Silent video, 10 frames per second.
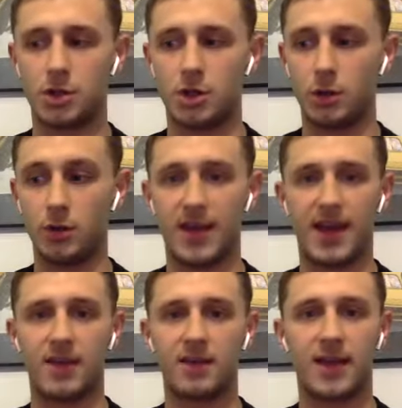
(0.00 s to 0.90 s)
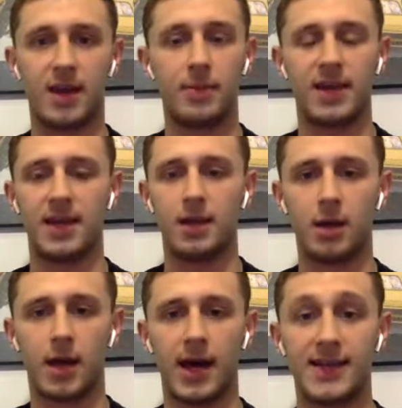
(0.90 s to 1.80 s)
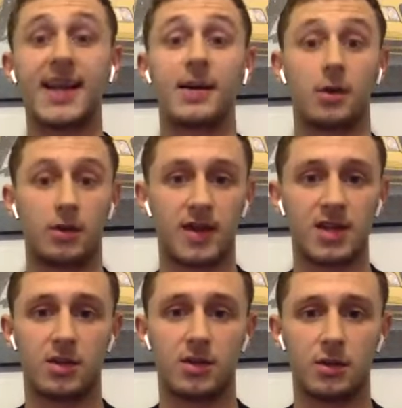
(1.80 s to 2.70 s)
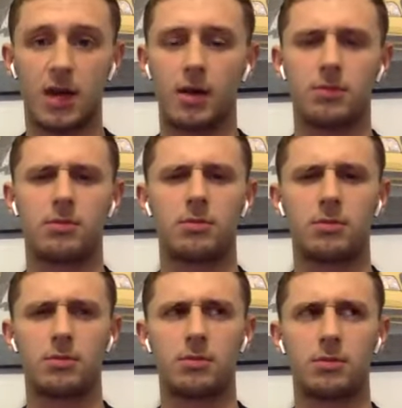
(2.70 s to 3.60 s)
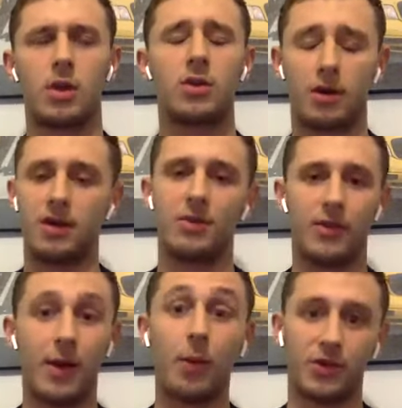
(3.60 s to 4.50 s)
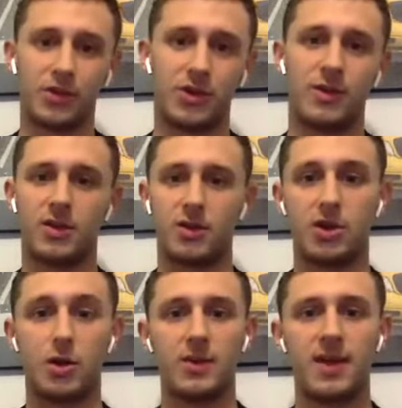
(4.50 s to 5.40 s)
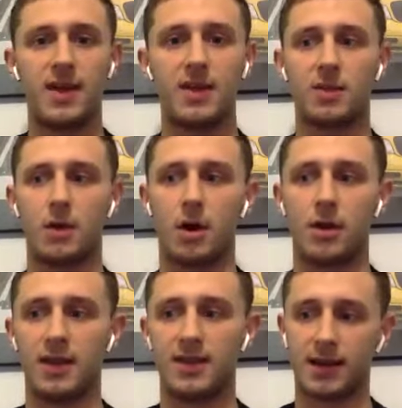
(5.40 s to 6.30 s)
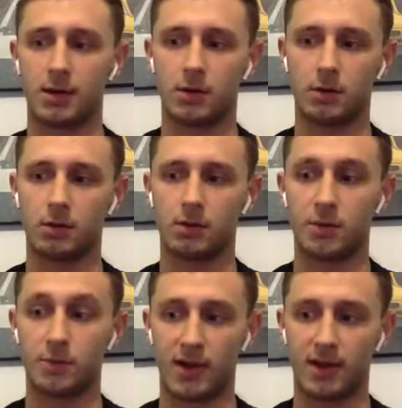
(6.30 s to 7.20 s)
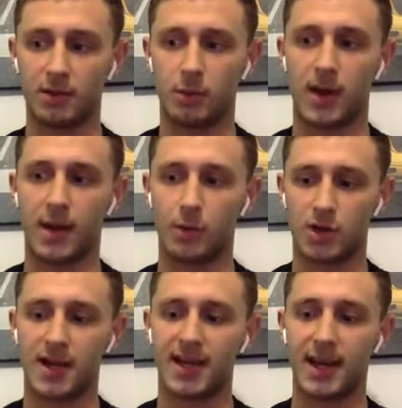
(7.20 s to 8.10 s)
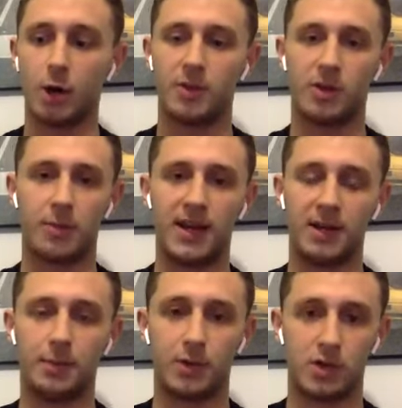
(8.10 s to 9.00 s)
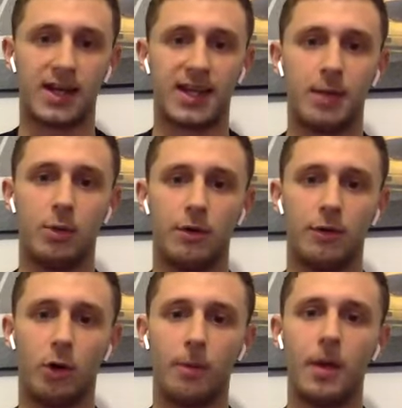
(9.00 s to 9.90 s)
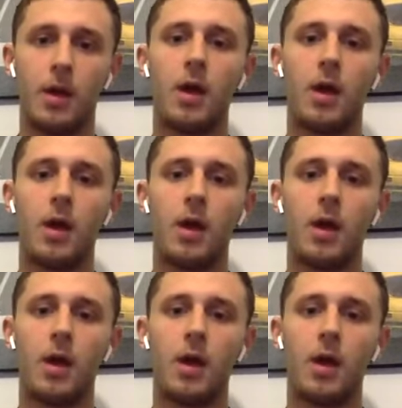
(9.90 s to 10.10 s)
Tuesdays tend to be technical sessions. Sorry, no, that was the Tuesday. So Tuesdays are the technical sprints where we're trying to get up to speed but trying to keep good form.